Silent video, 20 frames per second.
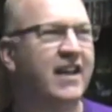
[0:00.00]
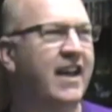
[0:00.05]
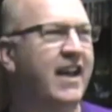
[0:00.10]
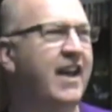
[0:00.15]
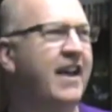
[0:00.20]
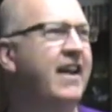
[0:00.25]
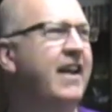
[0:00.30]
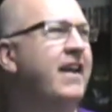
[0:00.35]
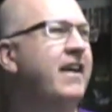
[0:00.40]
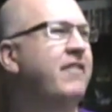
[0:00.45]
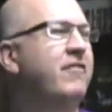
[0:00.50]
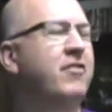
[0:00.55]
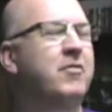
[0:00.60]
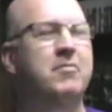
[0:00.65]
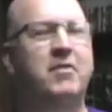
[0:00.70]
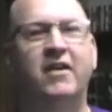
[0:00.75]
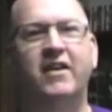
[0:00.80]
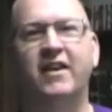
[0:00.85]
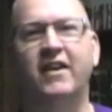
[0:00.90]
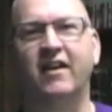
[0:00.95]

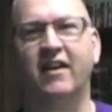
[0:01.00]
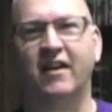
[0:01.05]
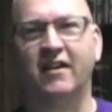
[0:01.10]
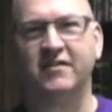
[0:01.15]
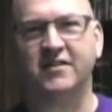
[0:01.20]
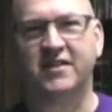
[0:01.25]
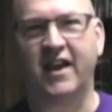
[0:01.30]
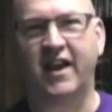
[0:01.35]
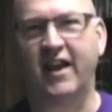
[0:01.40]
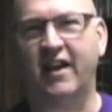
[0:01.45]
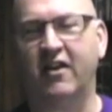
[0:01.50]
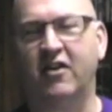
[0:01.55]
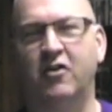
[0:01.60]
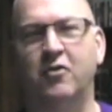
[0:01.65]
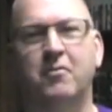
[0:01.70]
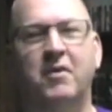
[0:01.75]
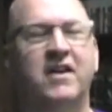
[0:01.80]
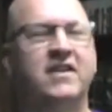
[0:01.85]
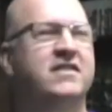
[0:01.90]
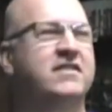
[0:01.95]
Everybody loves Halo.
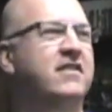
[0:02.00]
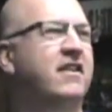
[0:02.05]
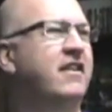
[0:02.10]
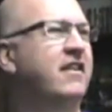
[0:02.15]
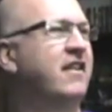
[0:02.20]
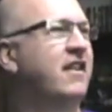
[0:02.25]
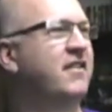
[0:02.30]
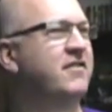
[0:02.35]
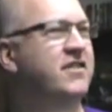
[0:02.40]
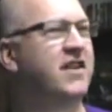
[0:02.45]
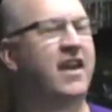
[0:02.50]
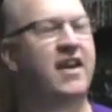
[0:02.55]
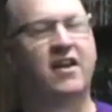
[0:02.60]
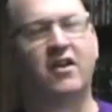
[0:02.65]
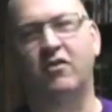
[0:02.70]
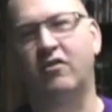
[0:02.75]
My son loves Halo.